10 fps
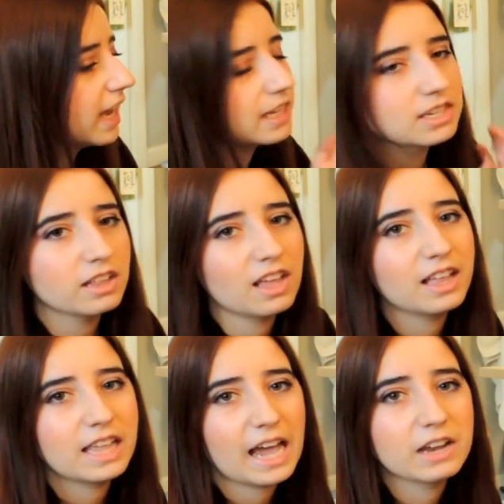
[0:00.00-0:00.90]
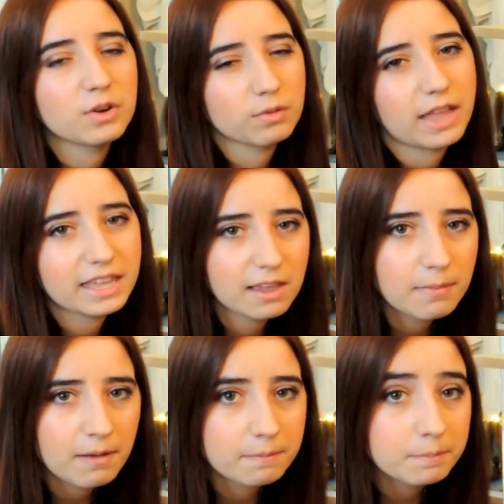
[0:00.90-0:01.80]
like it's not that like I don't like
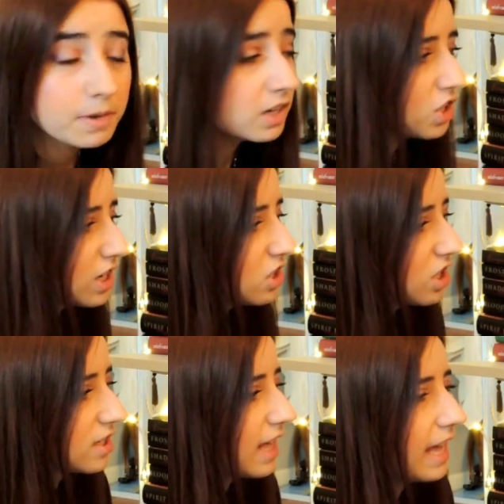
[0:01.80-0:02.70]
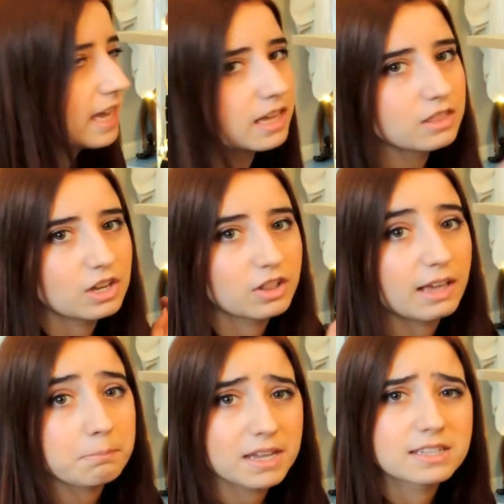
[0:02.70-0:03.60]
them that much, it's just like they're
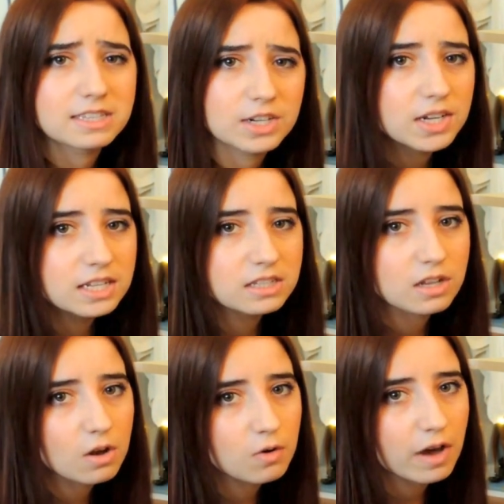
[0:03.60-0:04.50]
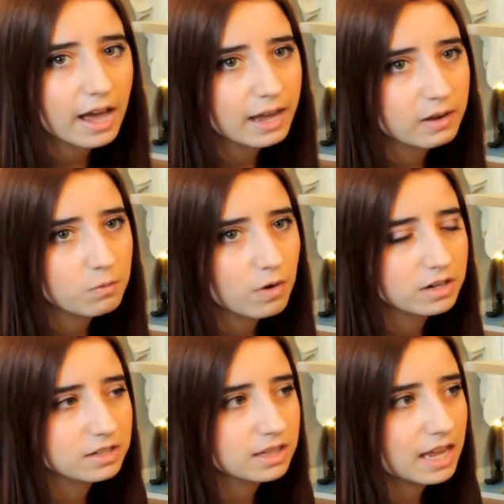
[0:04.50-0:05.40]
like big series, so I
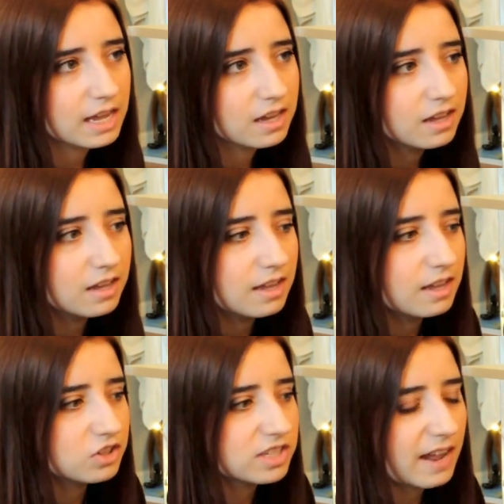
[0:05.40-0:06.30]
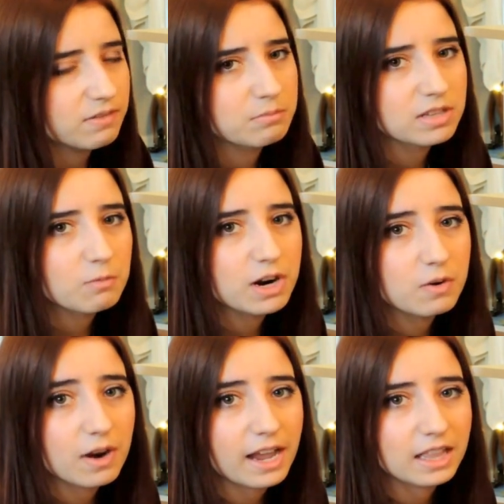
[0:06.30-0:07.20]
want to like just have them
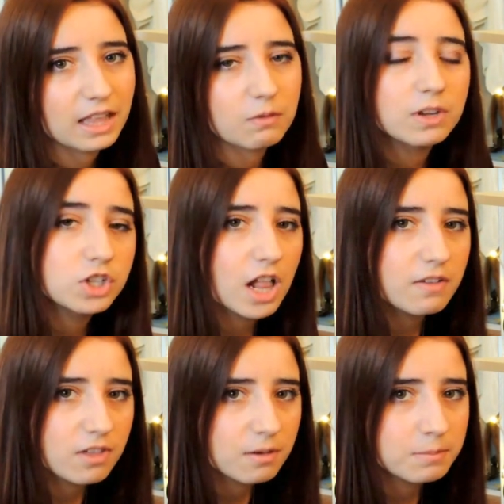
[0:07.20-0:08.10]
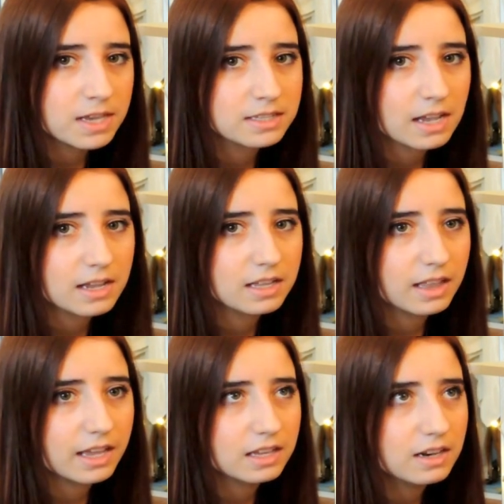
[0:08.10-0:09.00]
somewhere where I can like reach all of them, because I
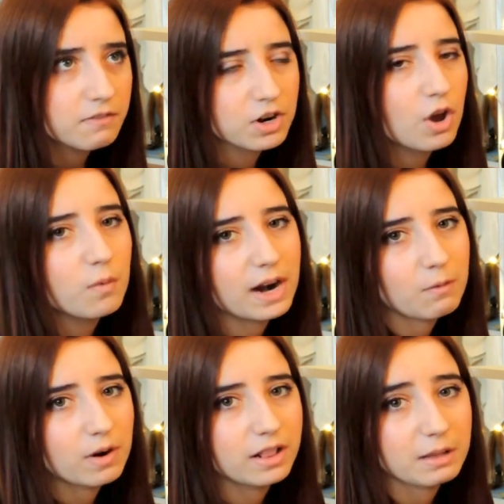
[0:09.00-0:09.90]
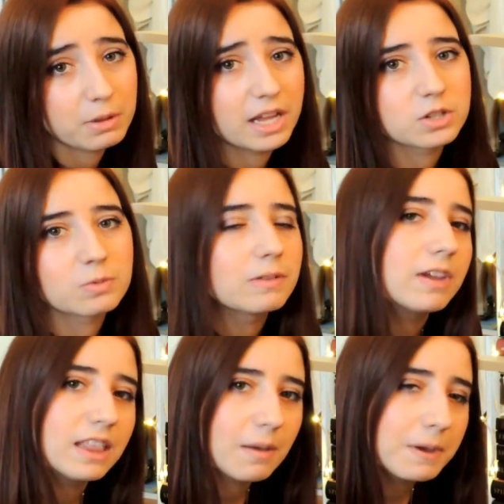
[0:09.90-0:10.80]
like never know when I want to like plan to
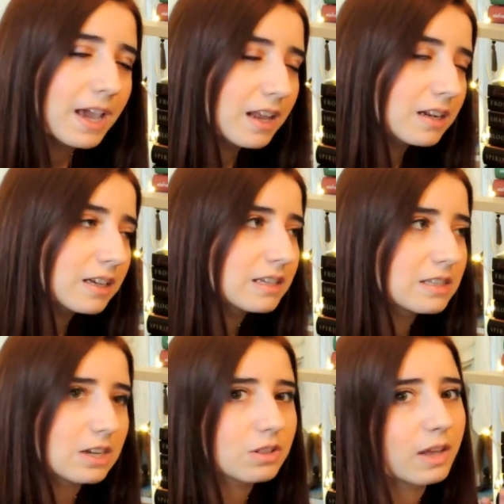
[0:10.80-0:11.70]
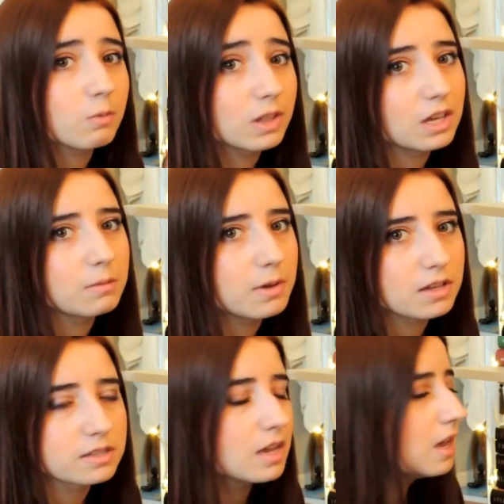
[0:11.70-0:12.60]
reread them again, because they're like really good
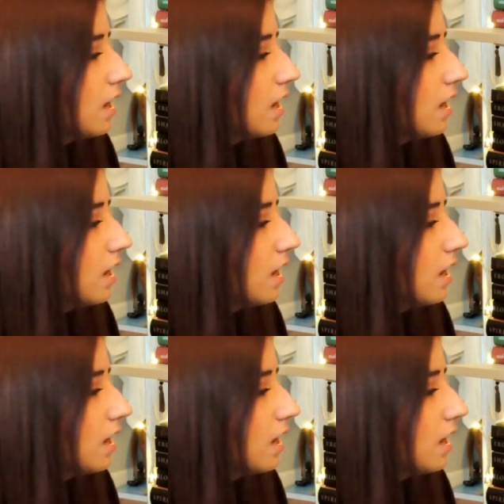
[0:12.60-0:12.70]
books.